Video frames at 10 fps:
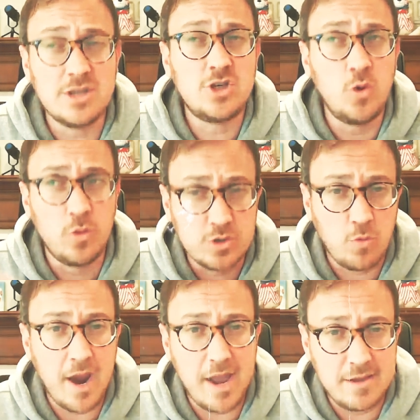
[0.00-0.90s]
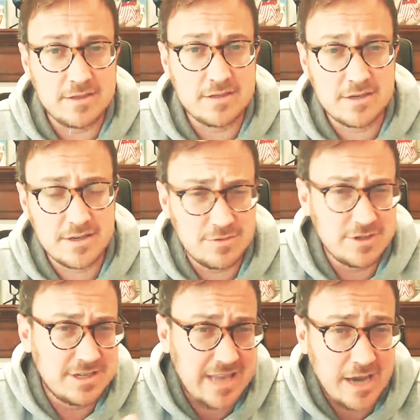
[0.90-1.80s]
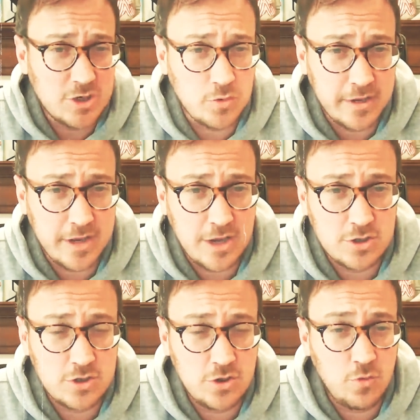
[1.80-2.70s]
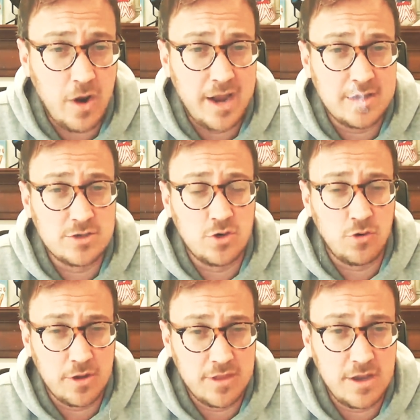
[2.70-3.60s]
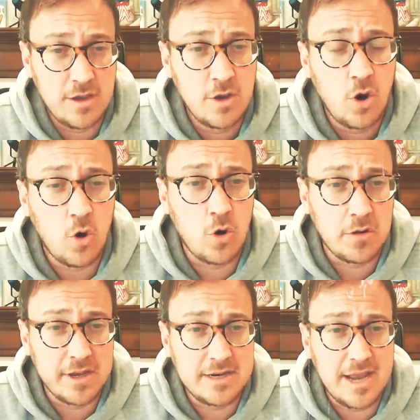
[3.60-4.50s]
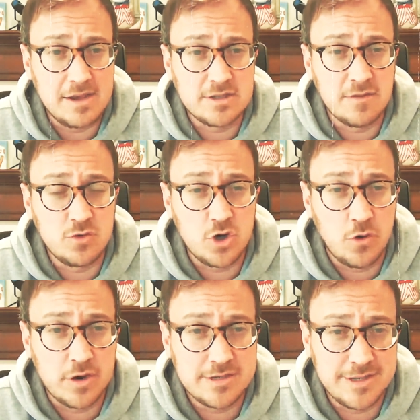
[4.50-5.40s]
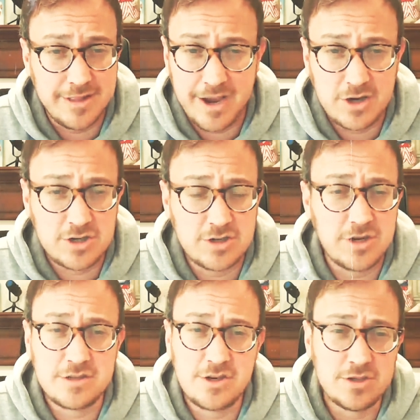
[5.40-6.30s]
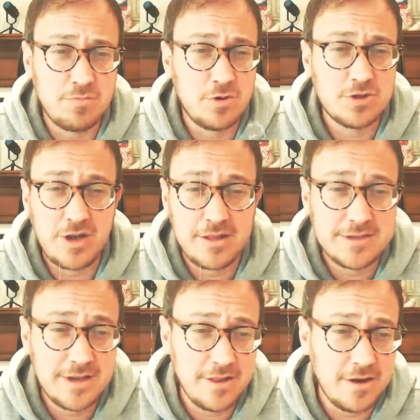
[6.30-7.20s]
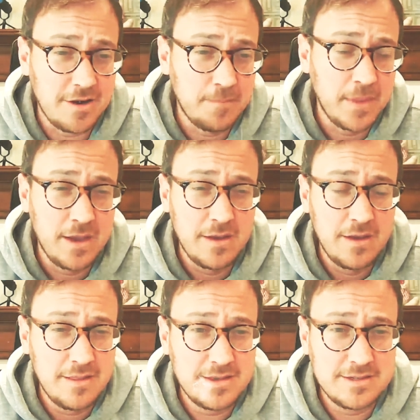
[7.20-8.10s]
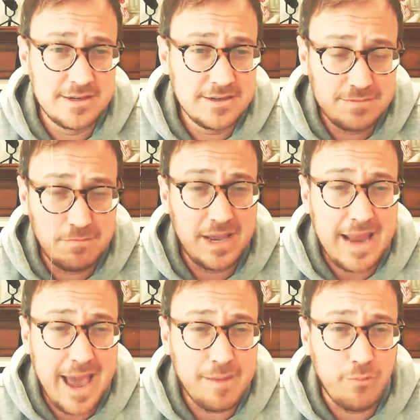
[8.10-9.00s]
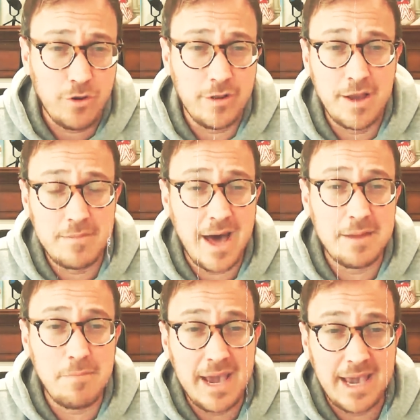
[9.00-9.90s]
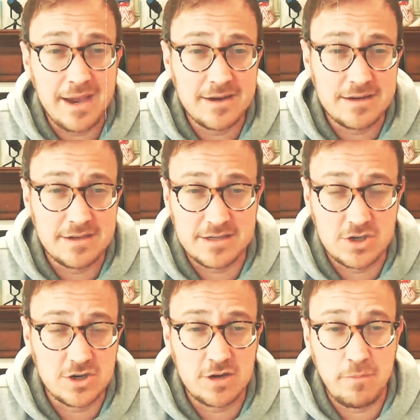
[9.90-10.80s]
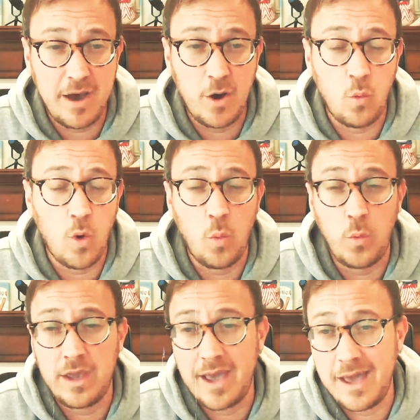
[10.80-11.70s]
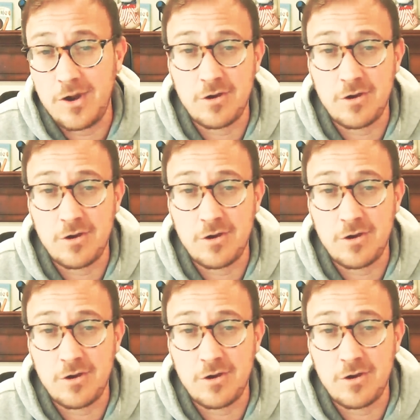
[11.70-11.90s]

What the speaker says: issue was raised, it was a scheduling issue raised during the early days of jury selection, Justice Merchan said, look, this is mid-April. I'm not making a decision about what we can or